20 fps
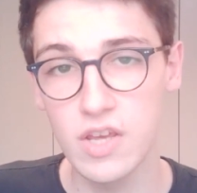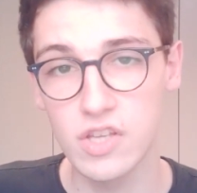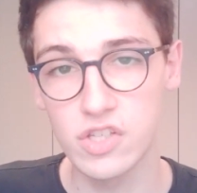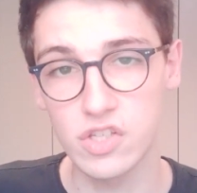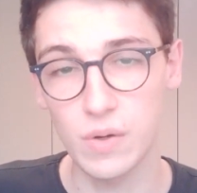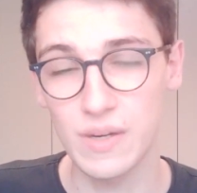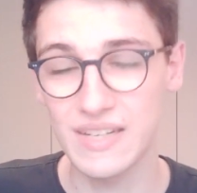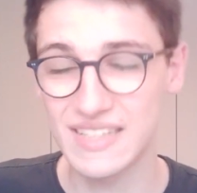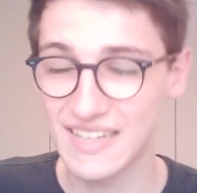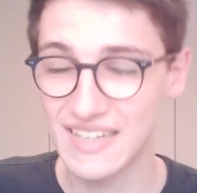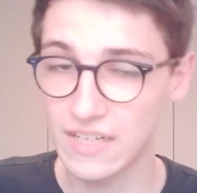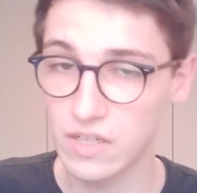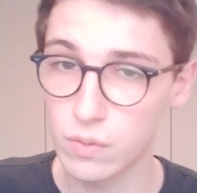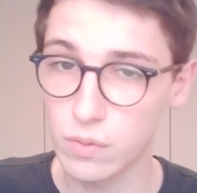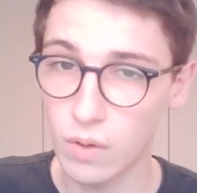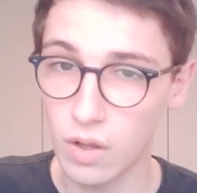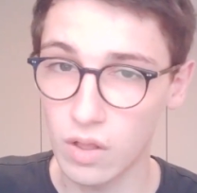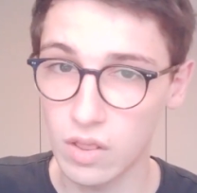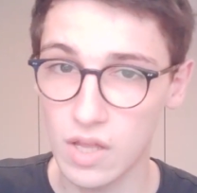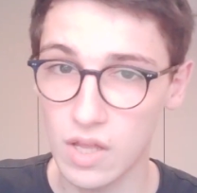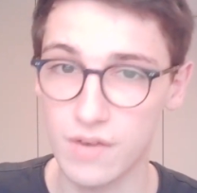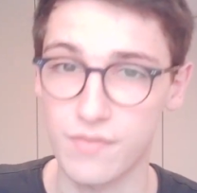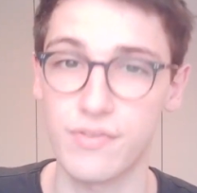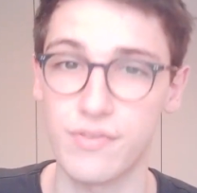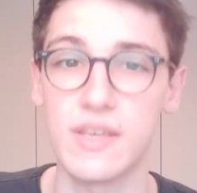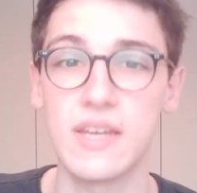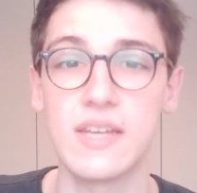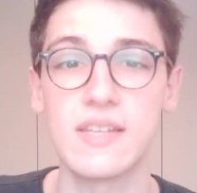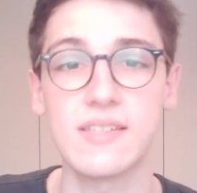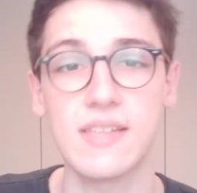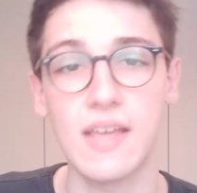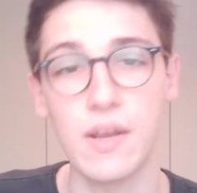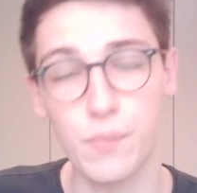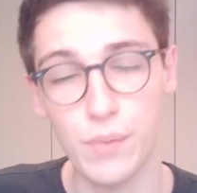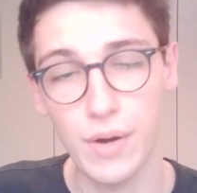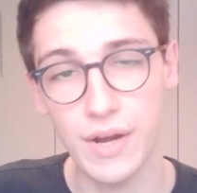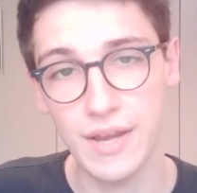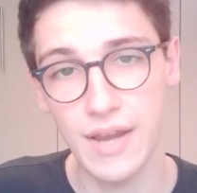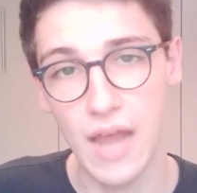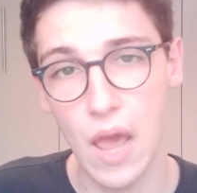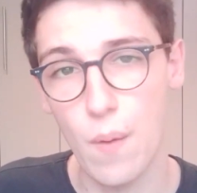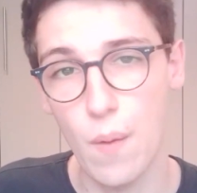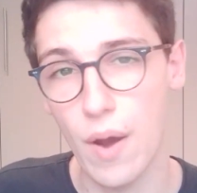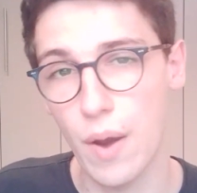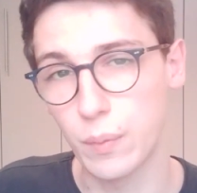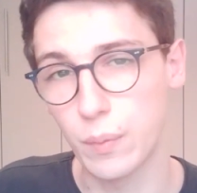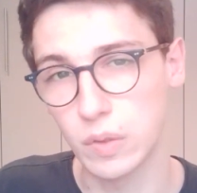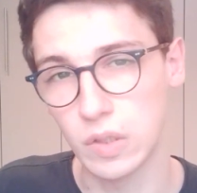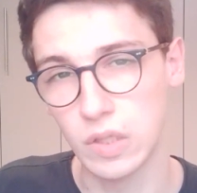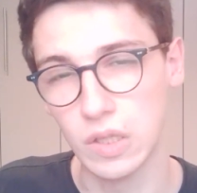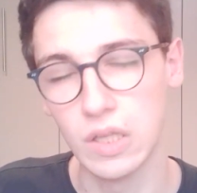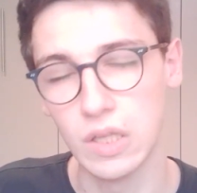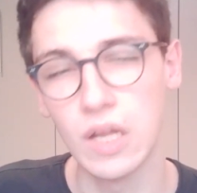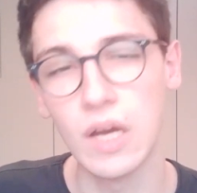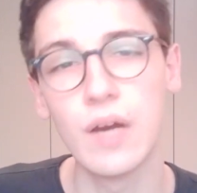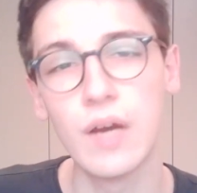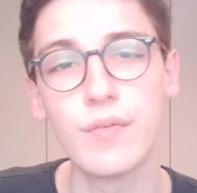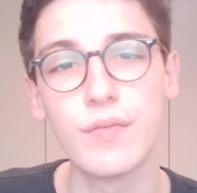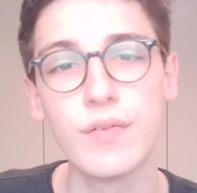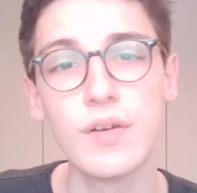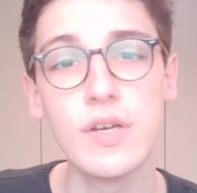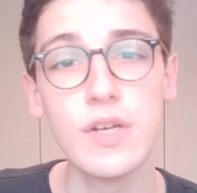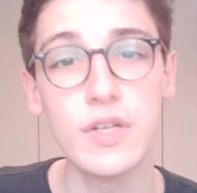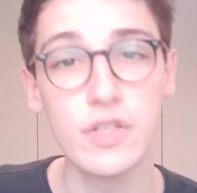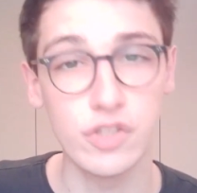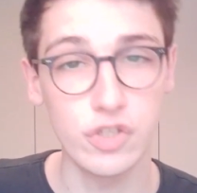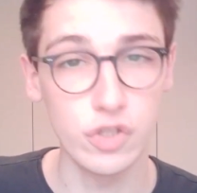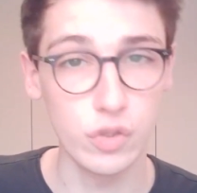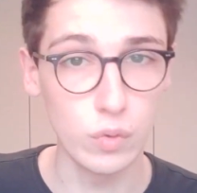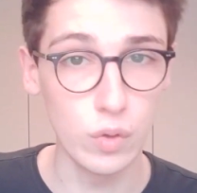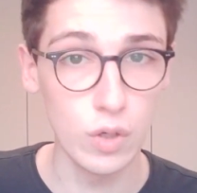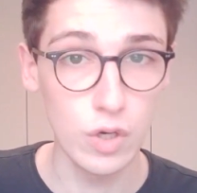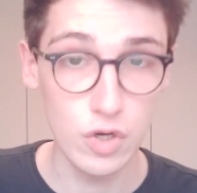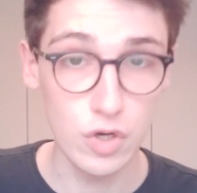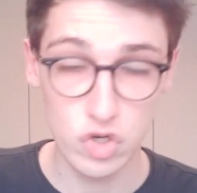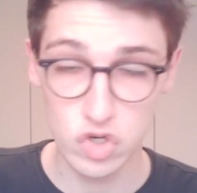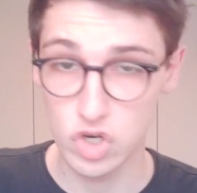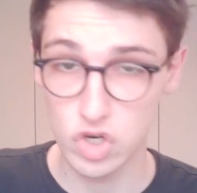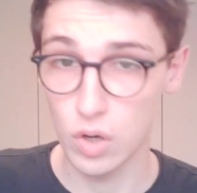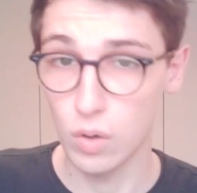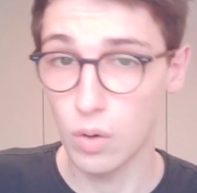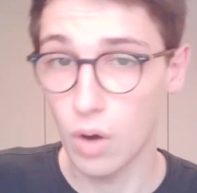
So it can do a lot of things, and right now I would love to show